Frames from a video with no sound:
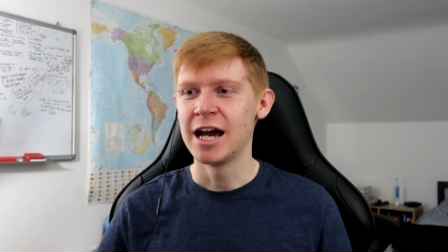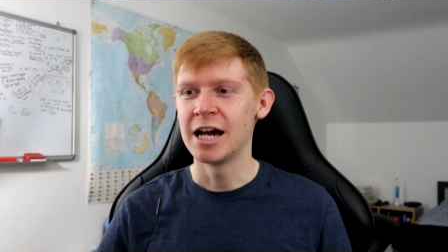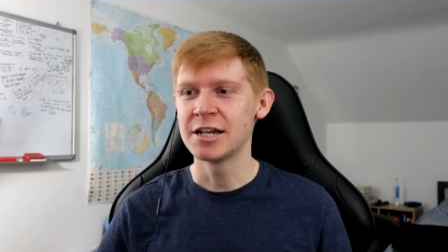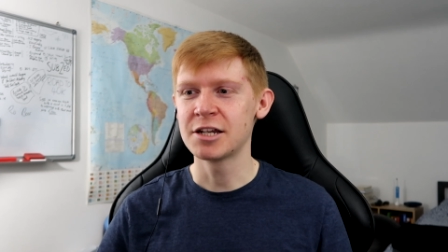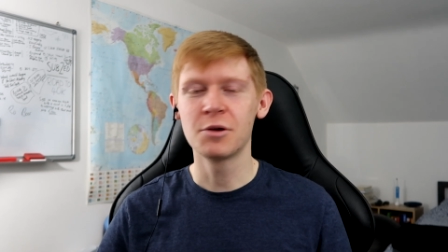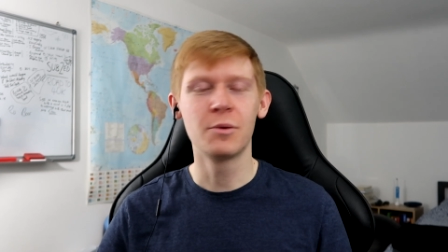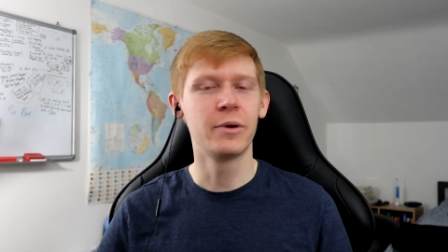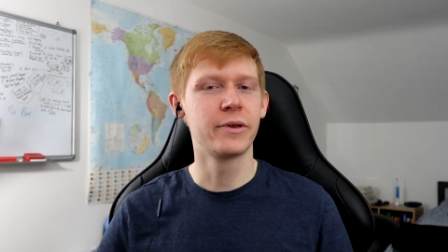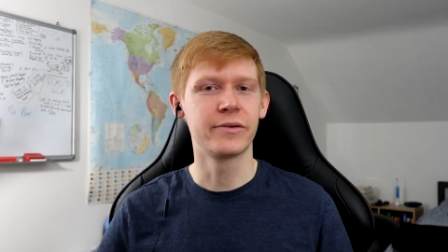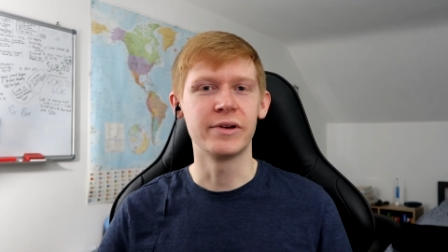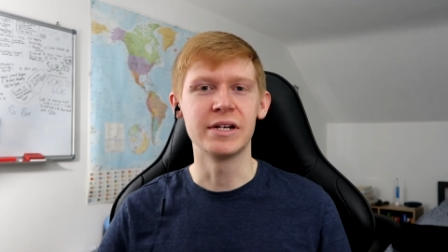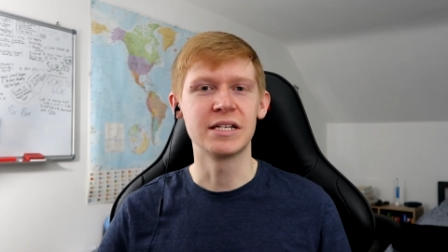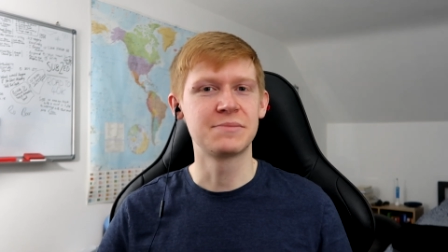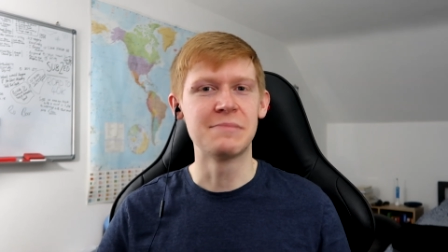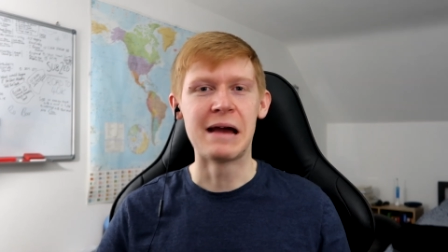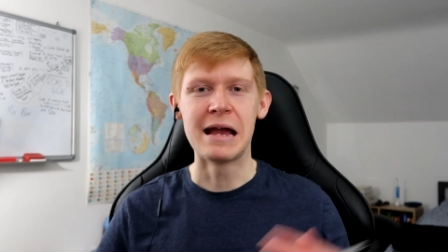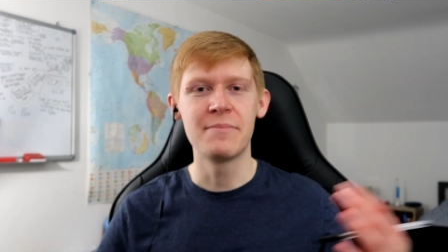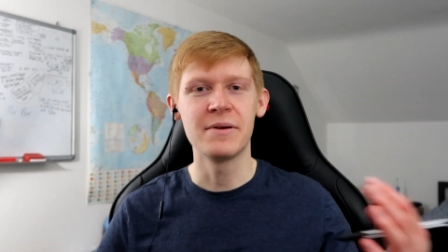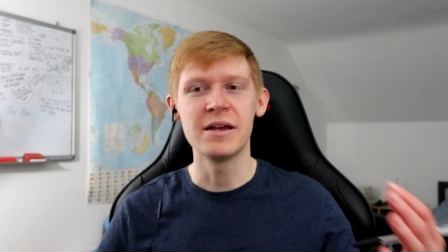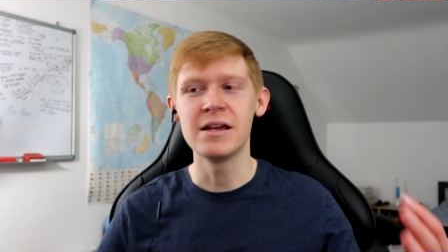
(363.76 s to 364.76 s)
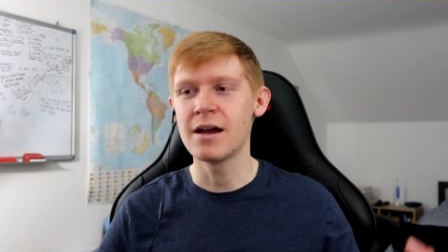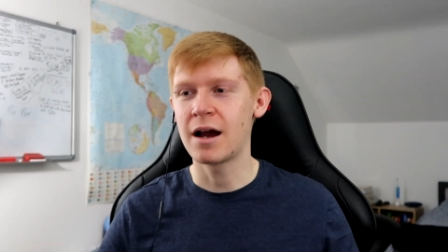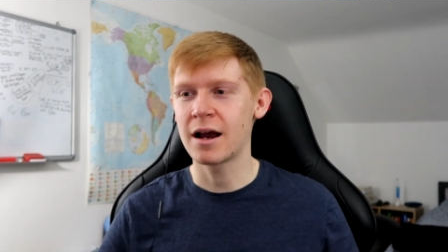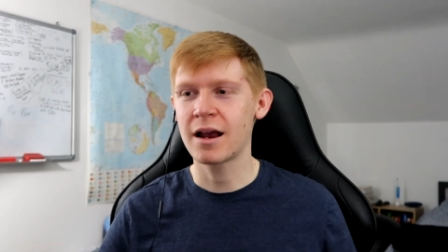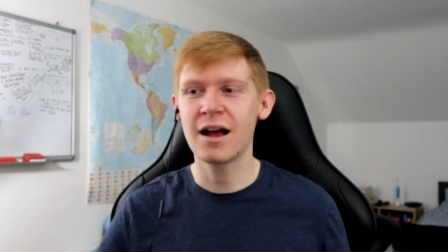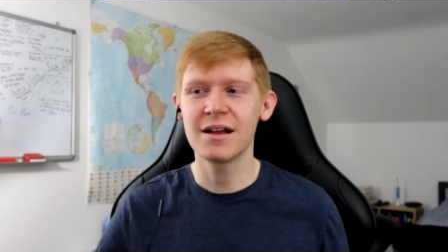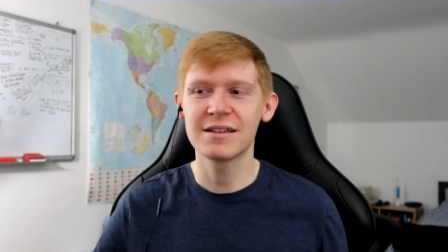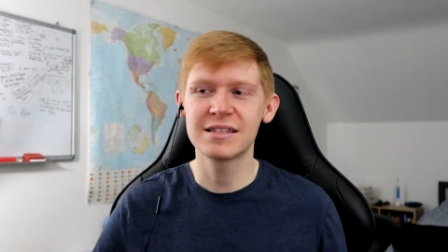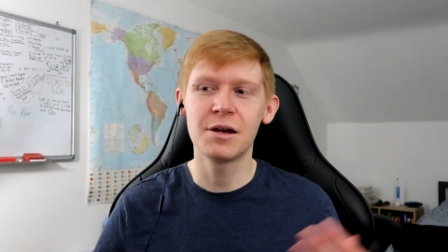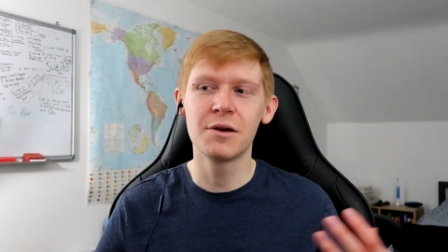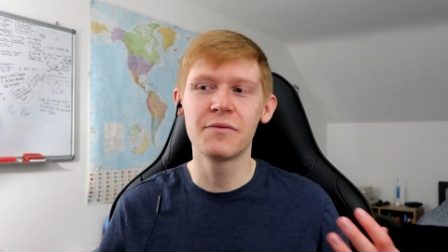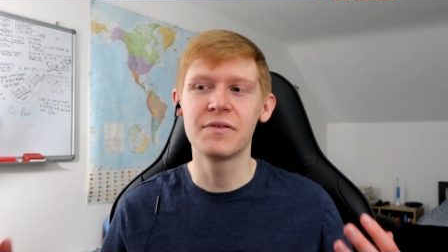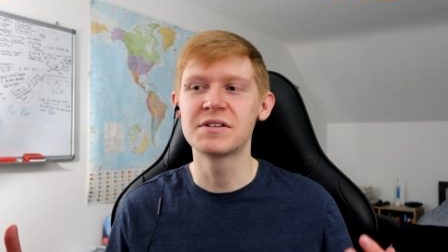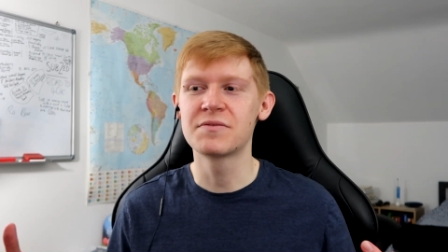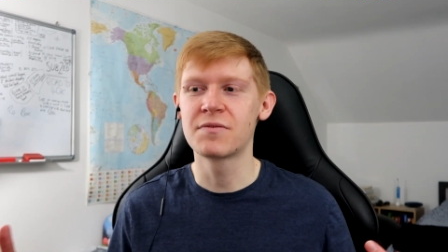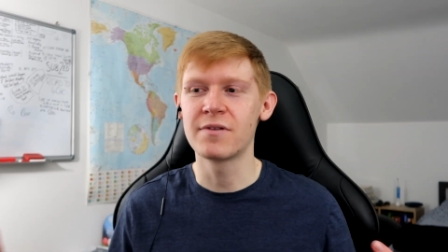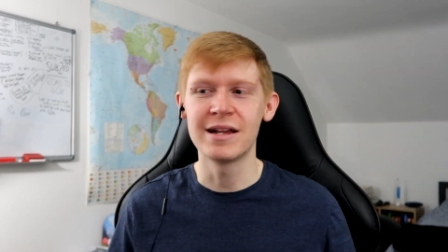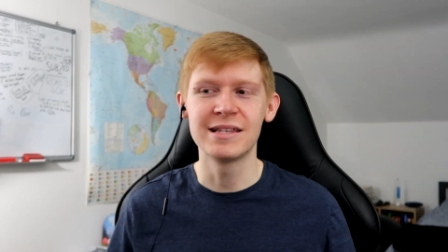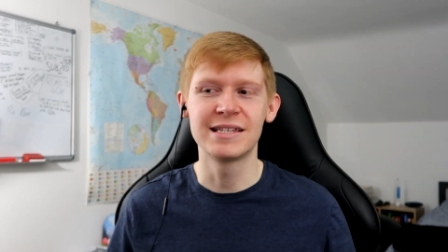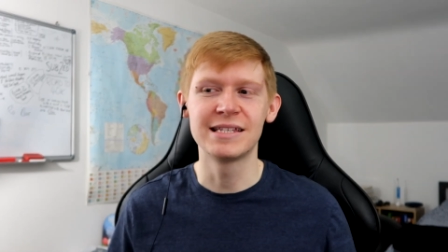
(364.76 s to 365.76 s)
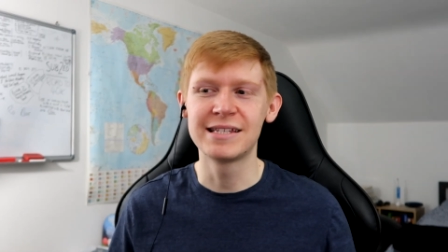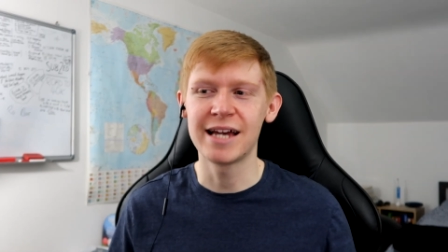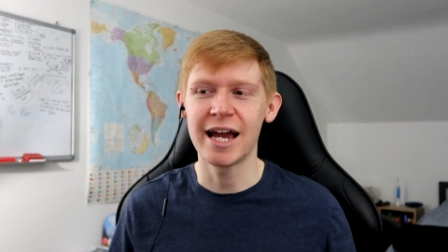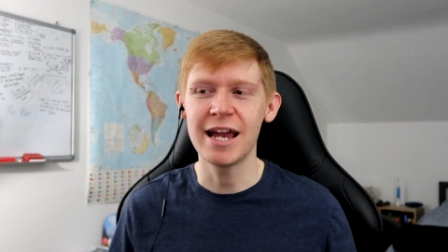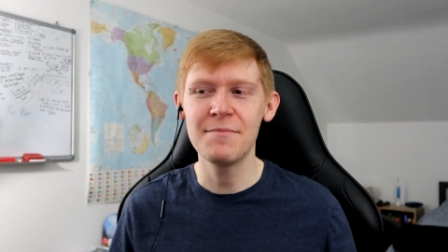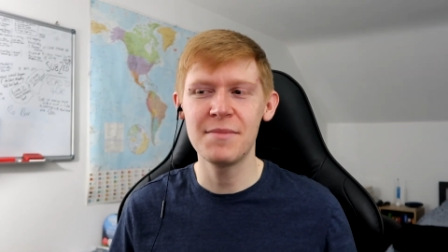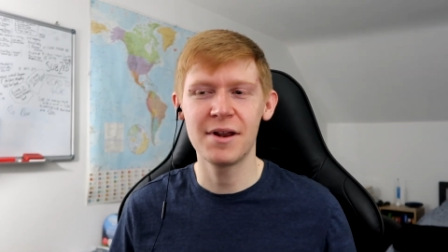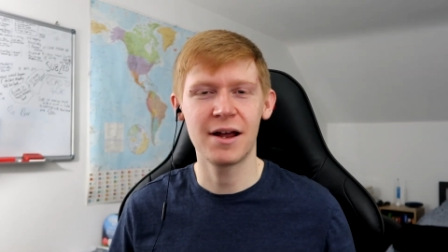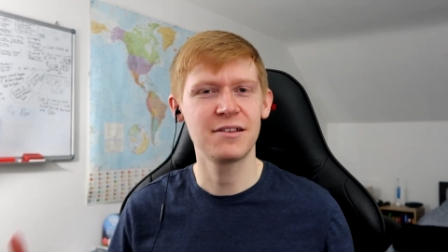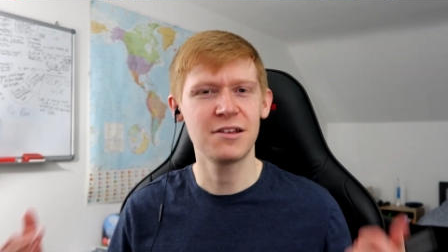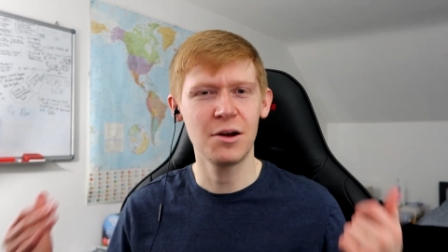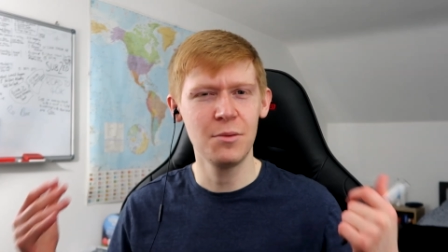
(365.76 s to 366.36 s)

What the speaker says: I don't know whether it's maybe, I can't tell if it's for entertainment.